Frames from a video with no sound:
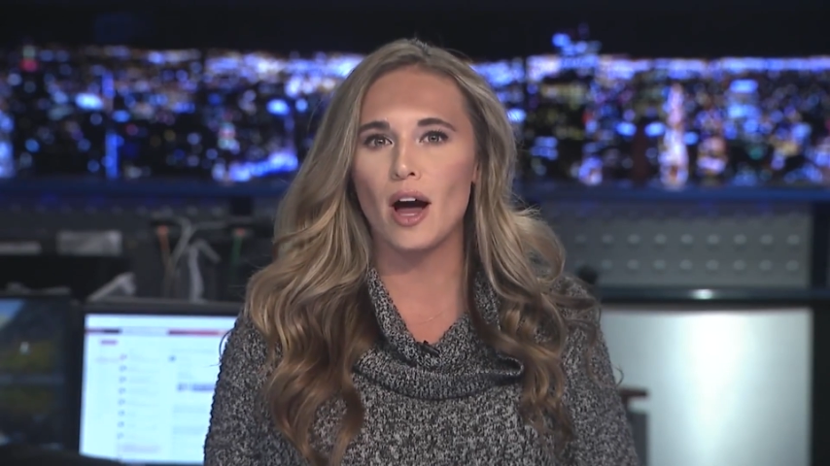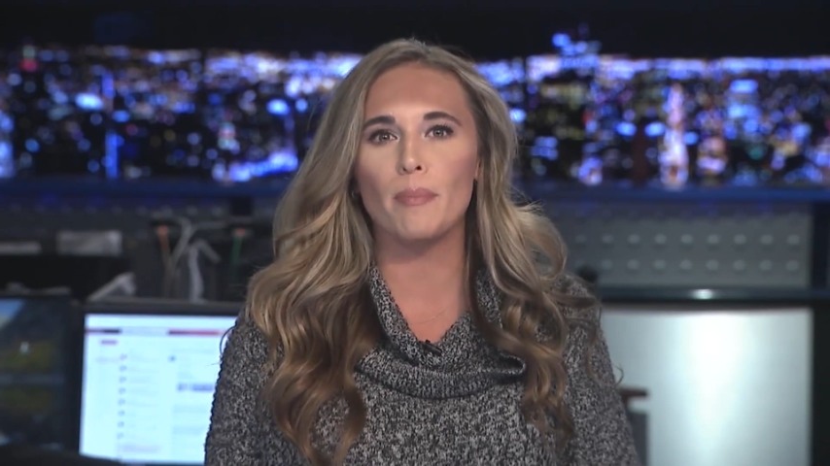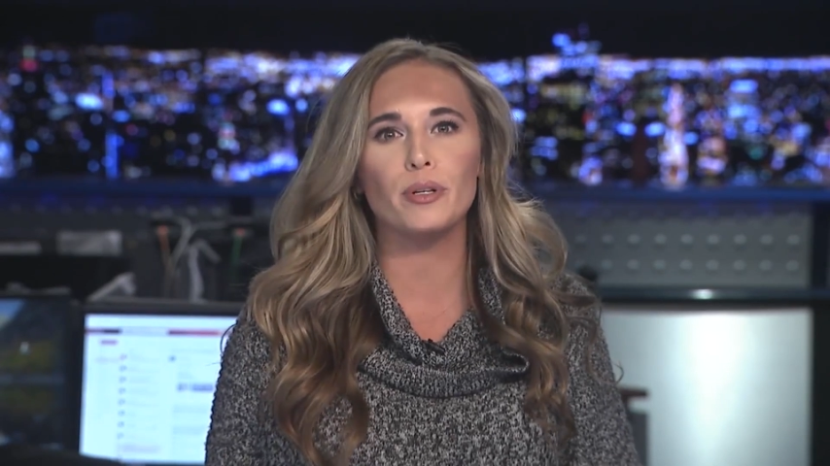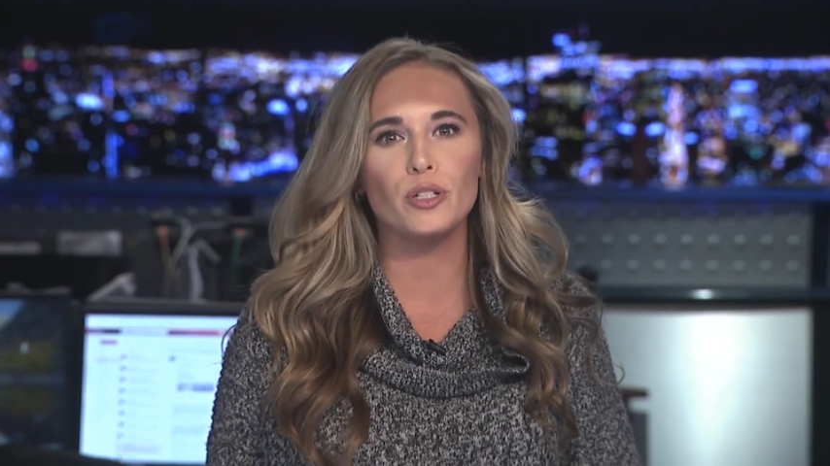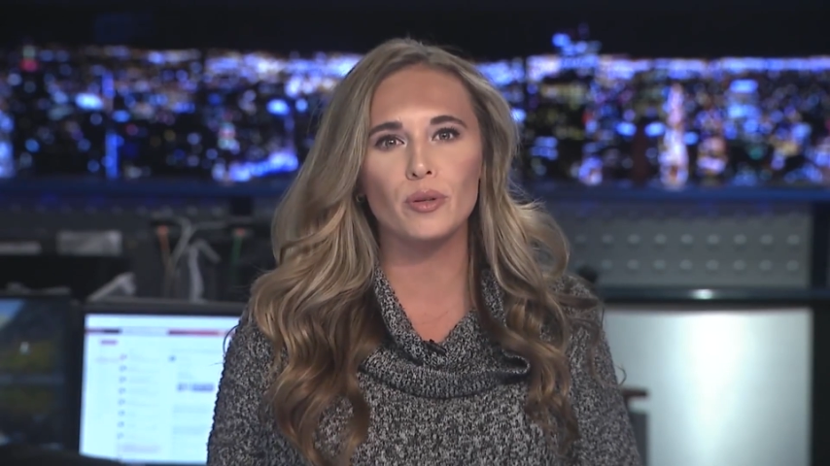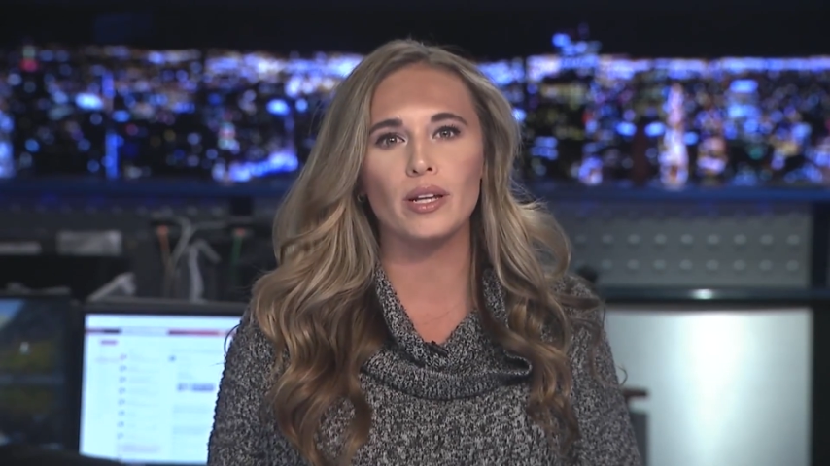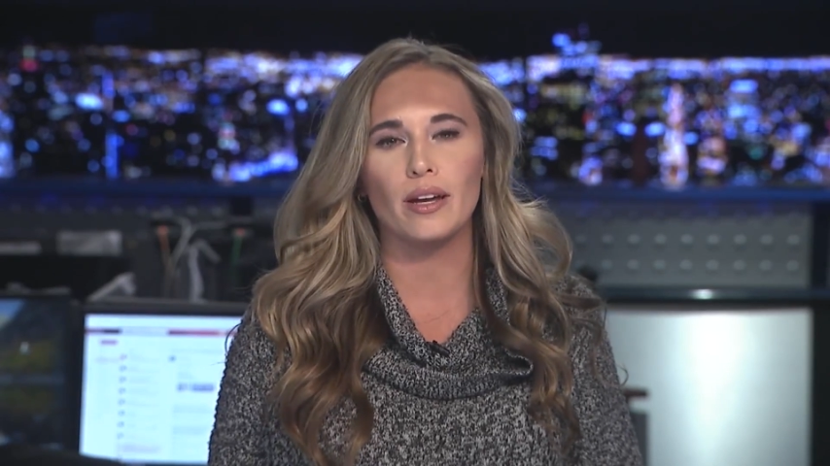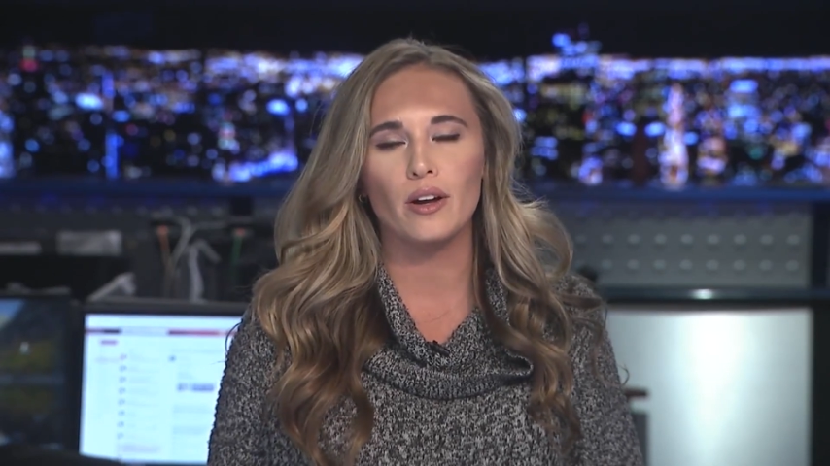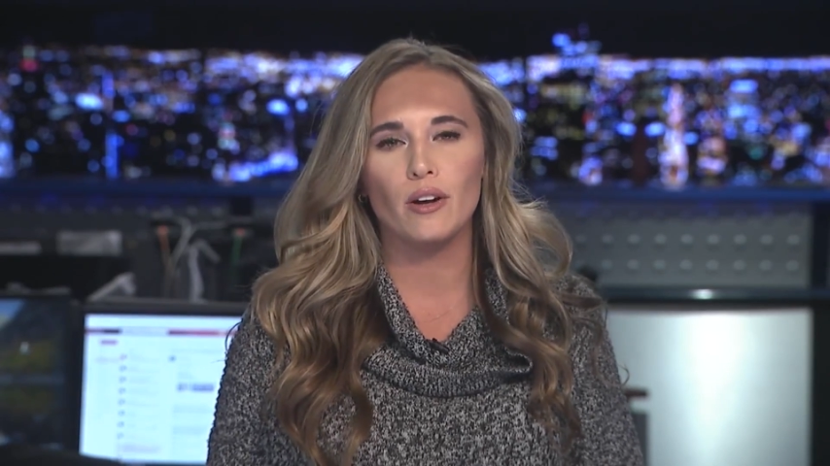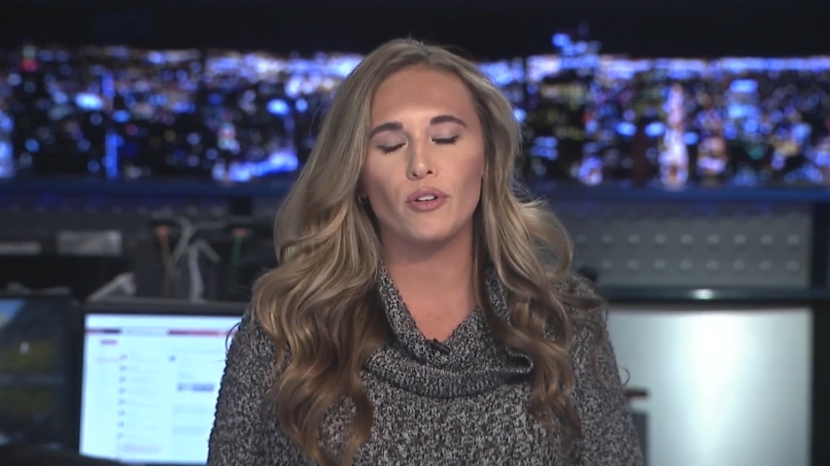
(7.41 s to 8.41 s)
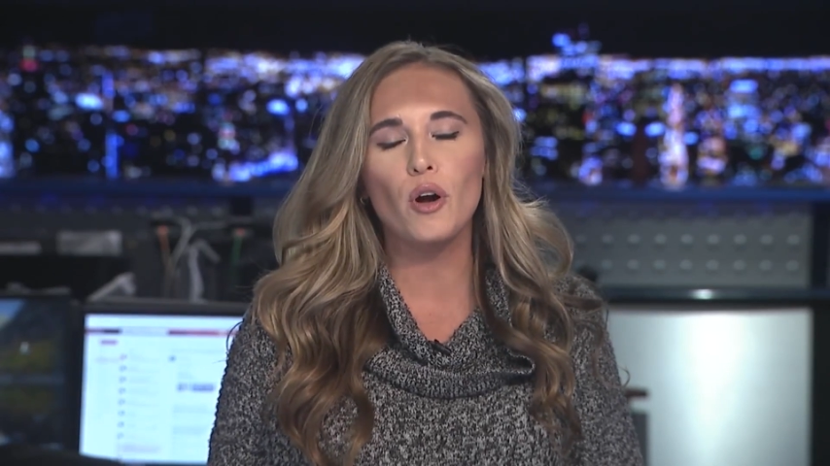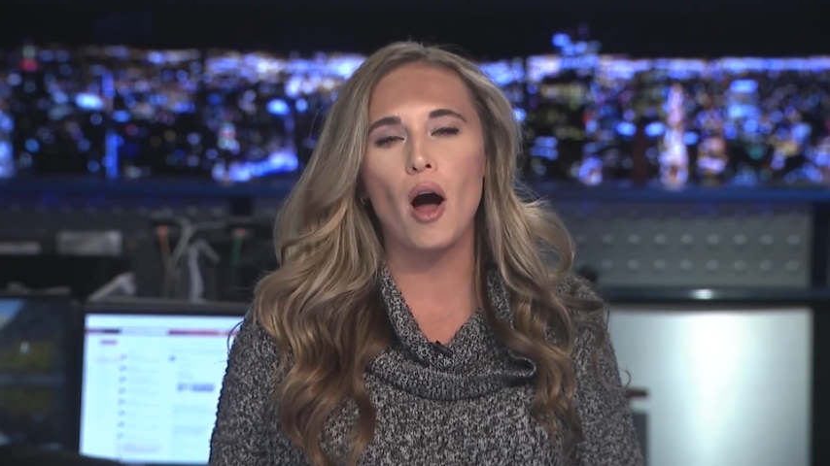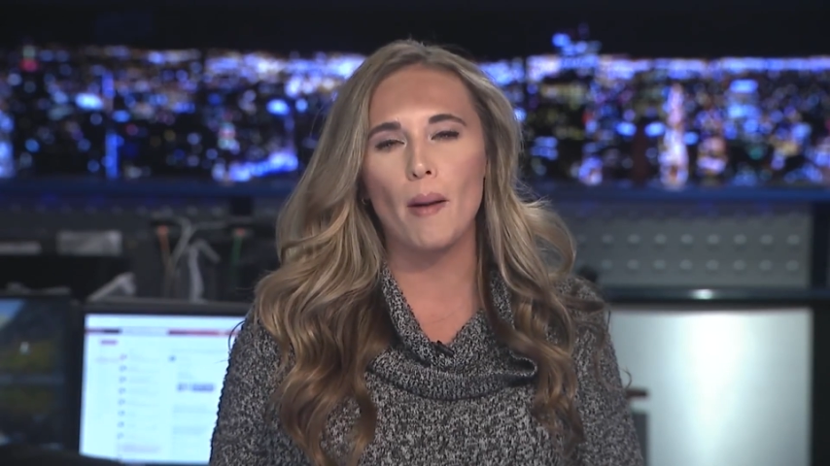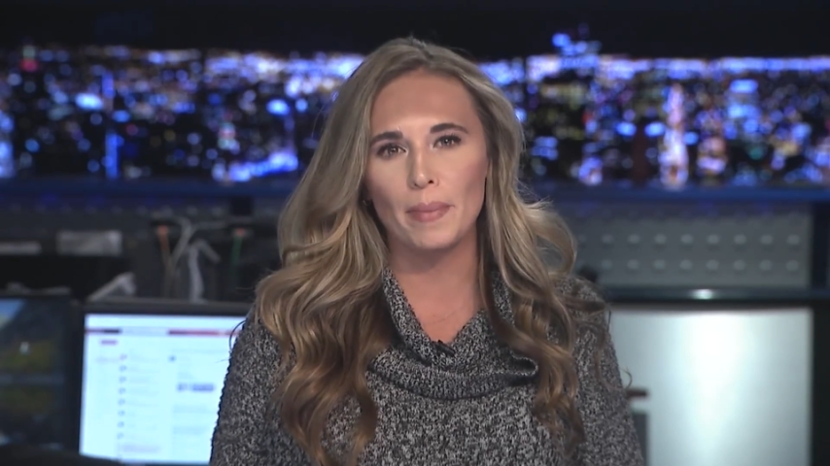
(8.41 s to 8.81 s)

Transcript: opportunity for a hot